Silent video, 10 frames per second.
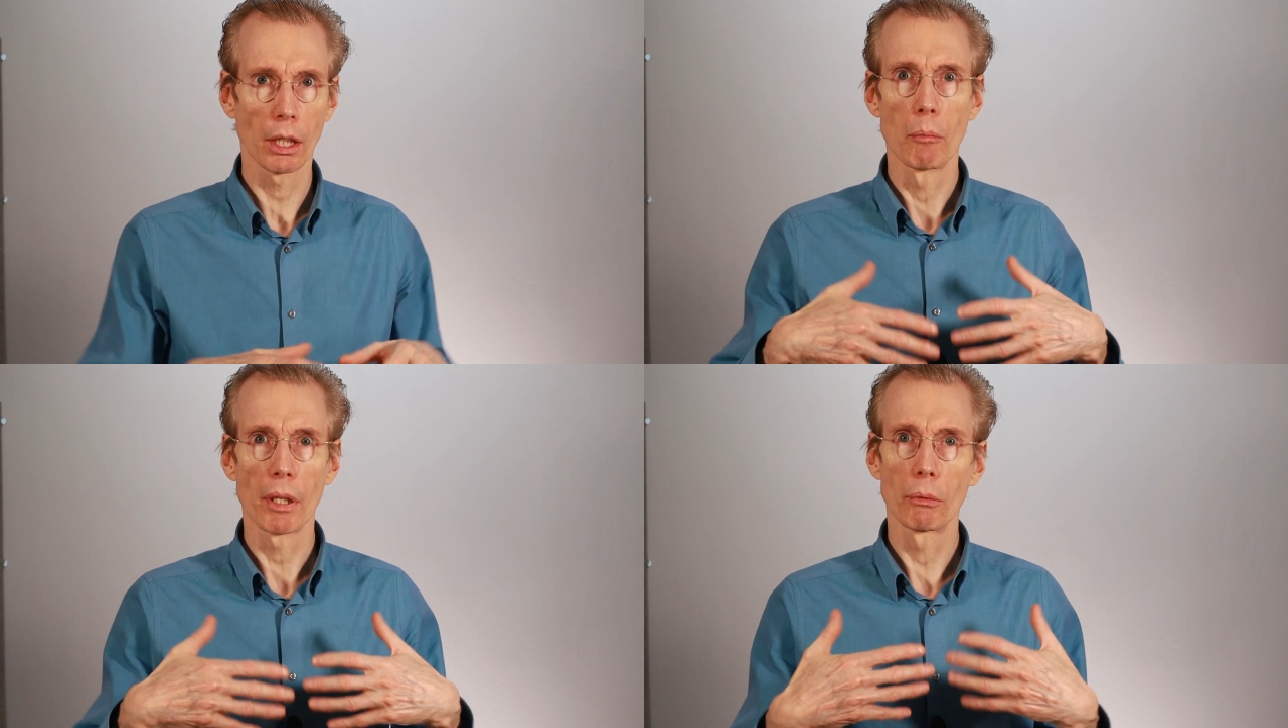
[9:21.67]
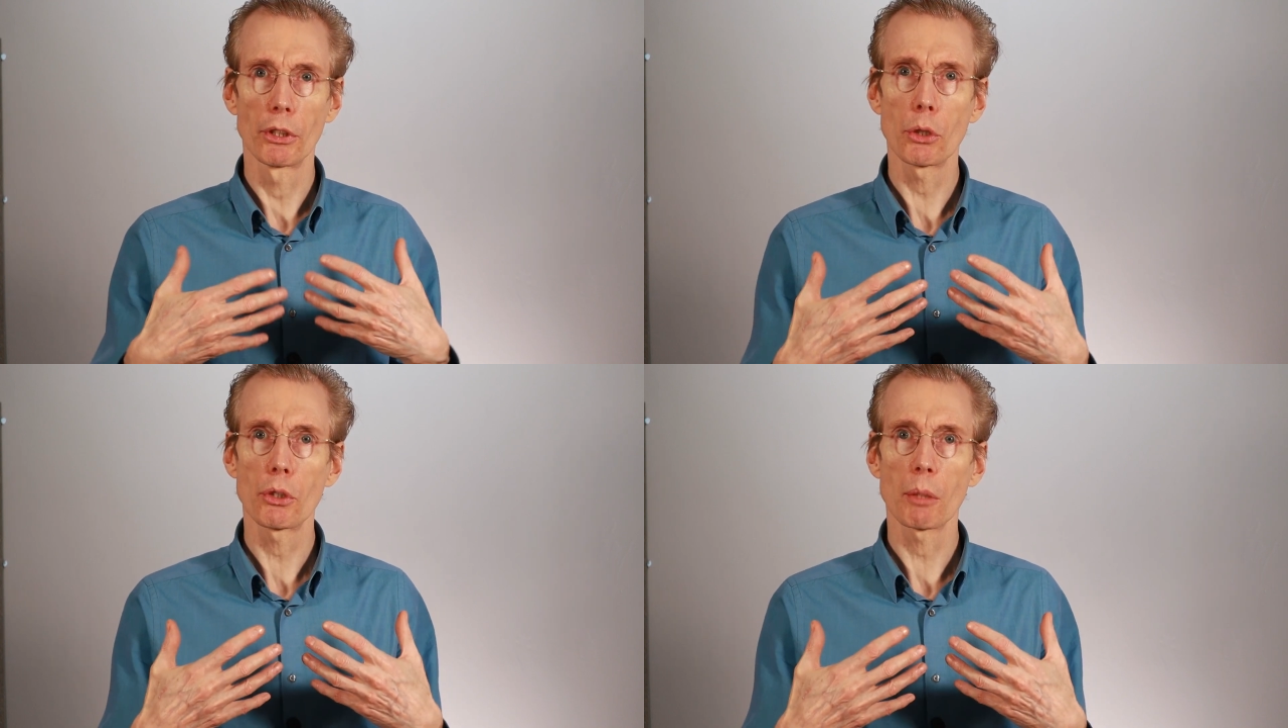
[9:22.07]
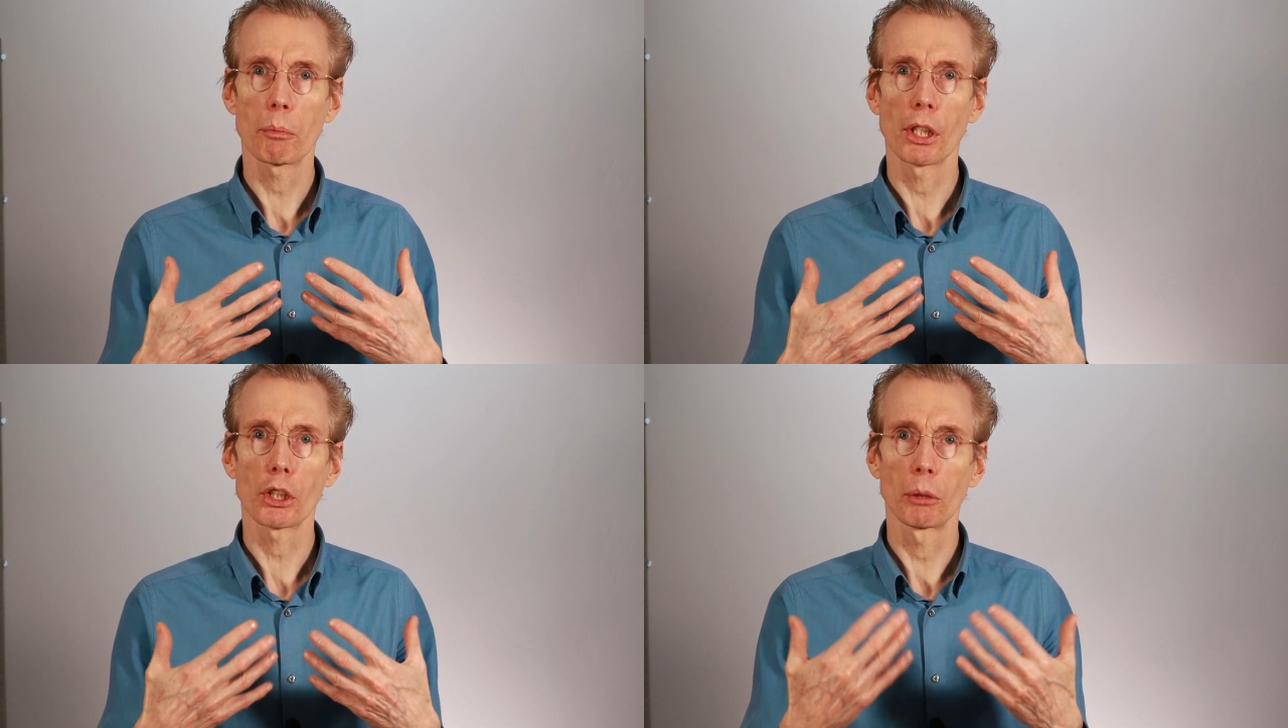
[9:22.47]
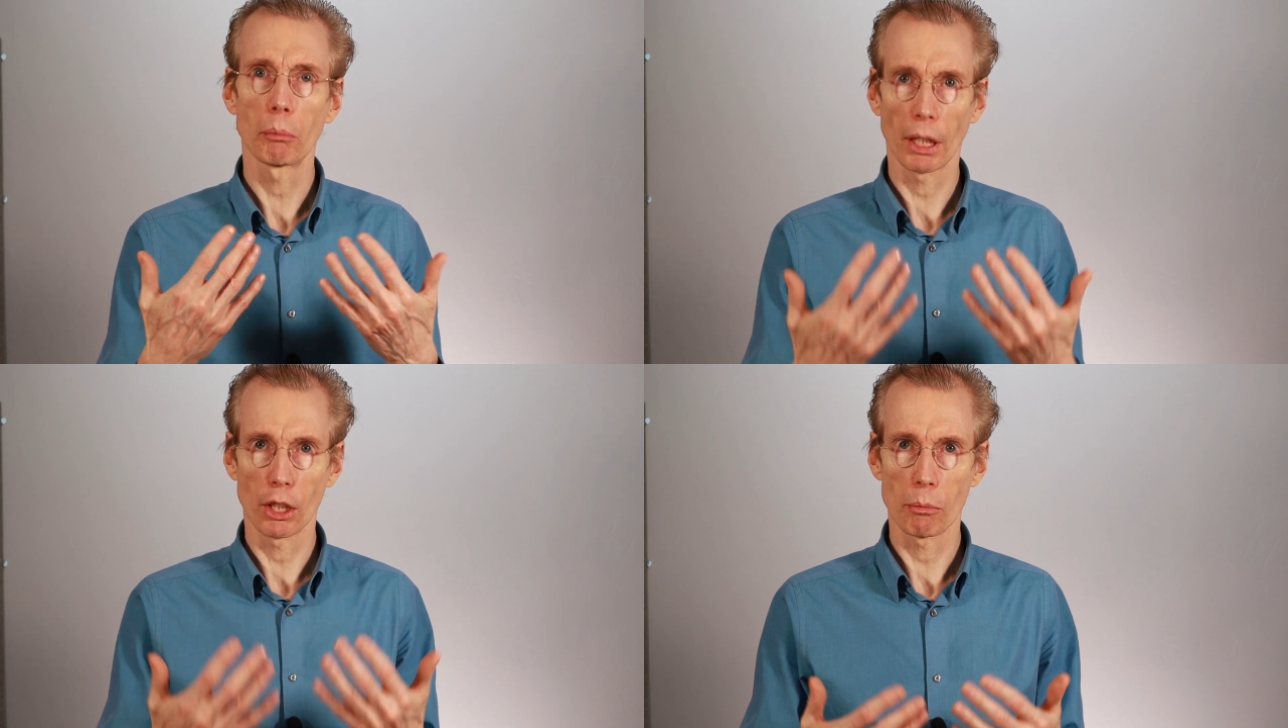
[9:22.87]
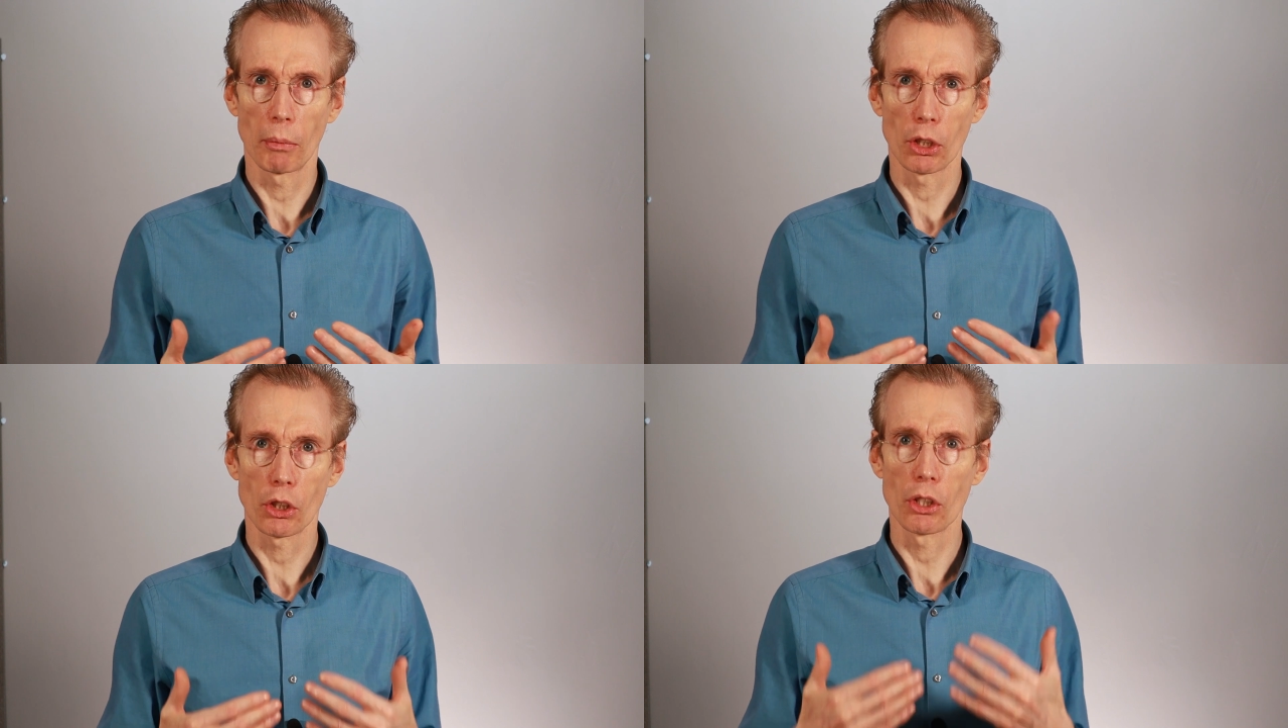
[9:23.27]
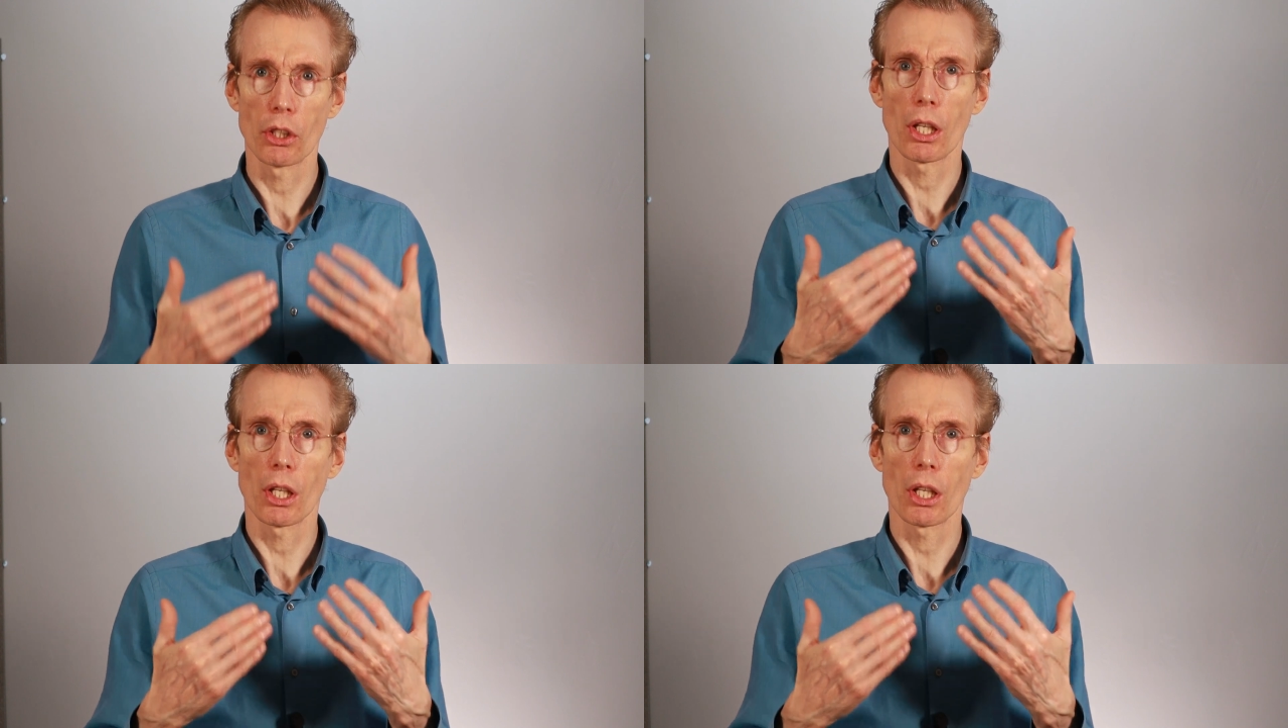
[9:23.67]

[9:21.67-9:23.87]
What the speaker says: may reduce depression by as much as